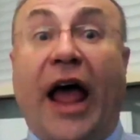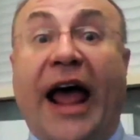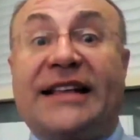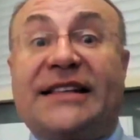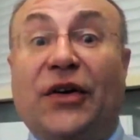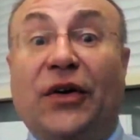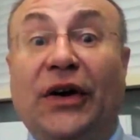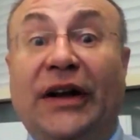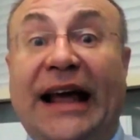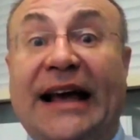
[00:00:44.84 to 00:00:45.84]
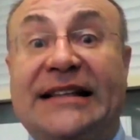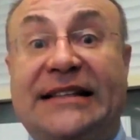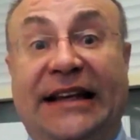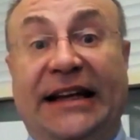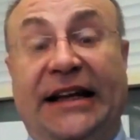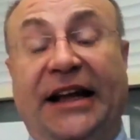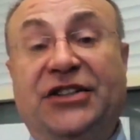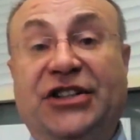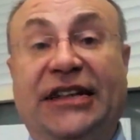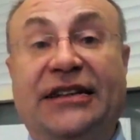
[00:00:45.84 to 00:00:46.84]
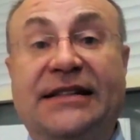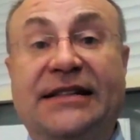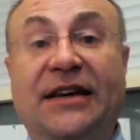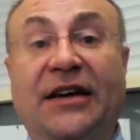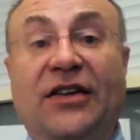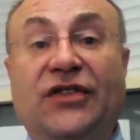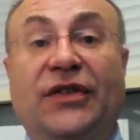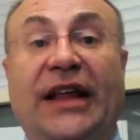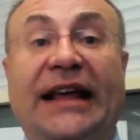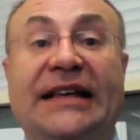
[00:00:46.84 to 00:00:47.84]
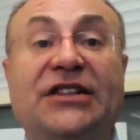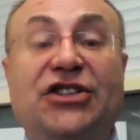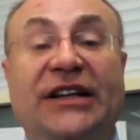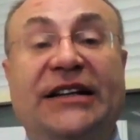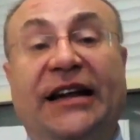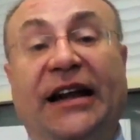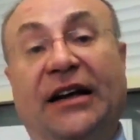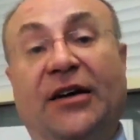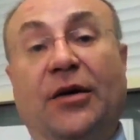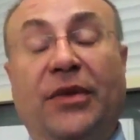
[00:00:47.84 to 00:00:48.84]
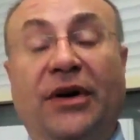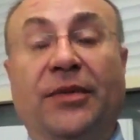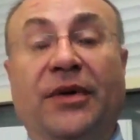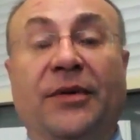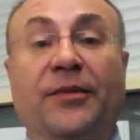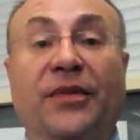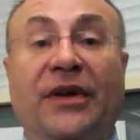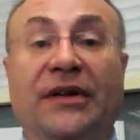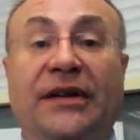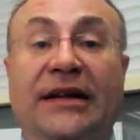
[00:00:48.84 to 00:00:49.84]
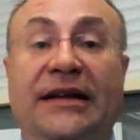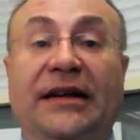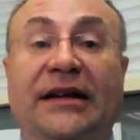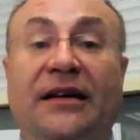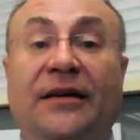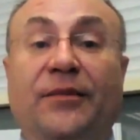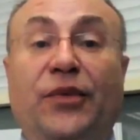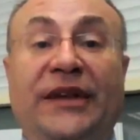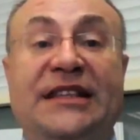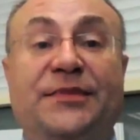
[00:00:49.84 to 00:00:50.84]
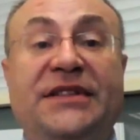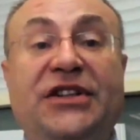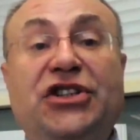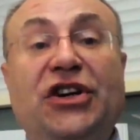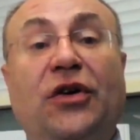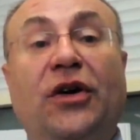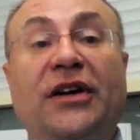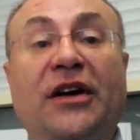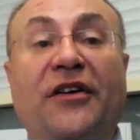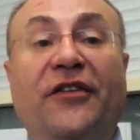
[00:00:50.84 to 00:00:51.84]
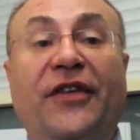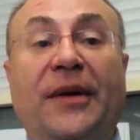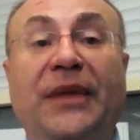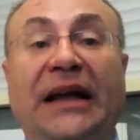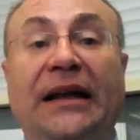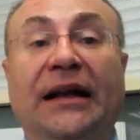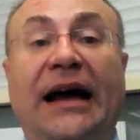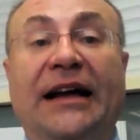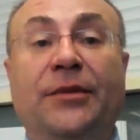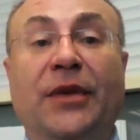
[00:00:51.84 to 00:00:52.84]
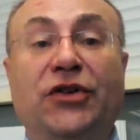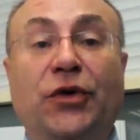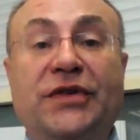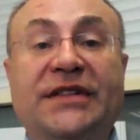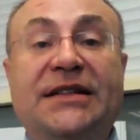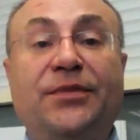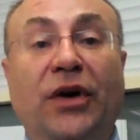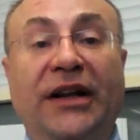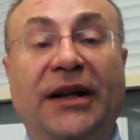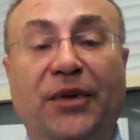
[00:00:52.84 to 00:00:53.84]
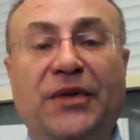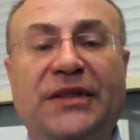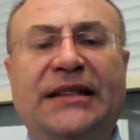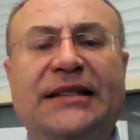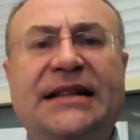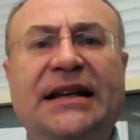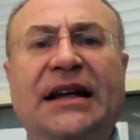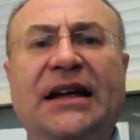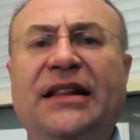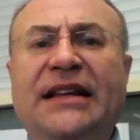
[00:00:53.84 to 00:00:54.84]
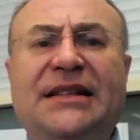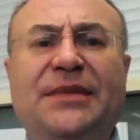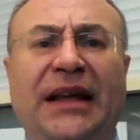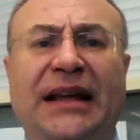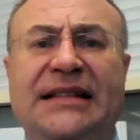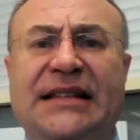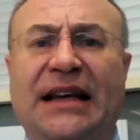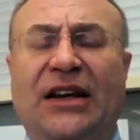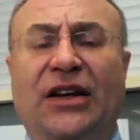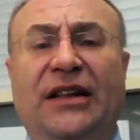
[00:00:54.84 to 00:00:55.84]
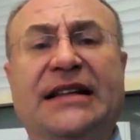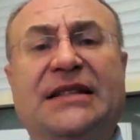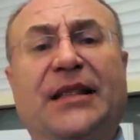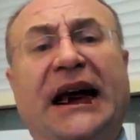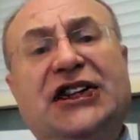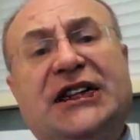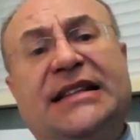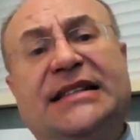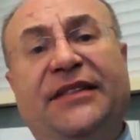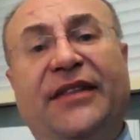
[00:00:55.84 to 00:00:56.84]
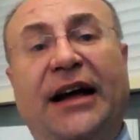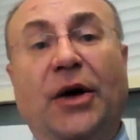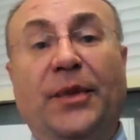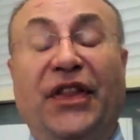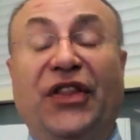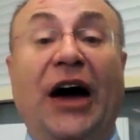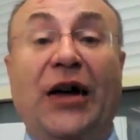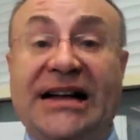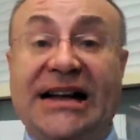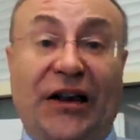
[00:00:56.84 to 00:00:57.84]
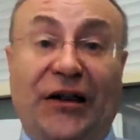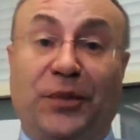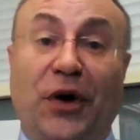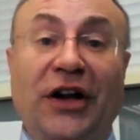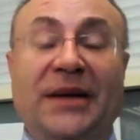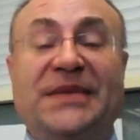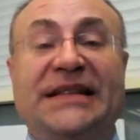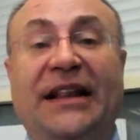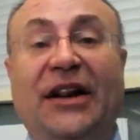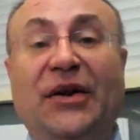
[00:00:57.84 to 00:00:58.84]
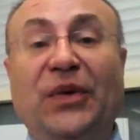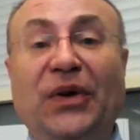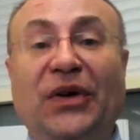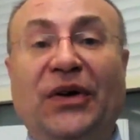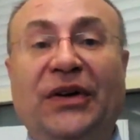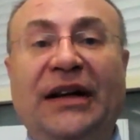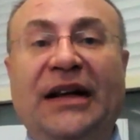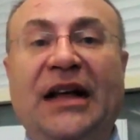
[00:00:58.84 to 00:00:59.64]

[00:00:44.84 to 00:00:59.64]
as early as teenage years. So there is a genetic predisposition called familial adenomatous polyposis. This means these patients develop thousands of polyps in their colon,